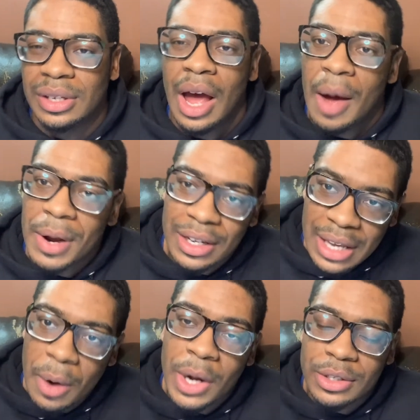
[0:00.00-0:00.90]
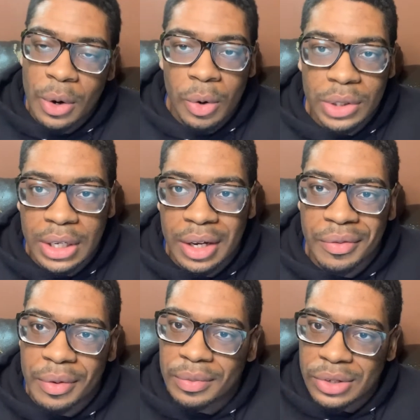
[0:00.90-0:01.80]
I, I'm not gonna say I watched the whole thing
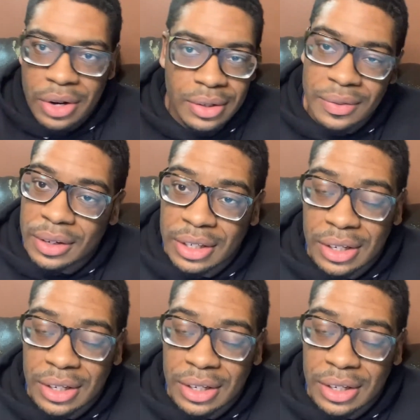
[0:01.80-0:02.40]
from start to finish.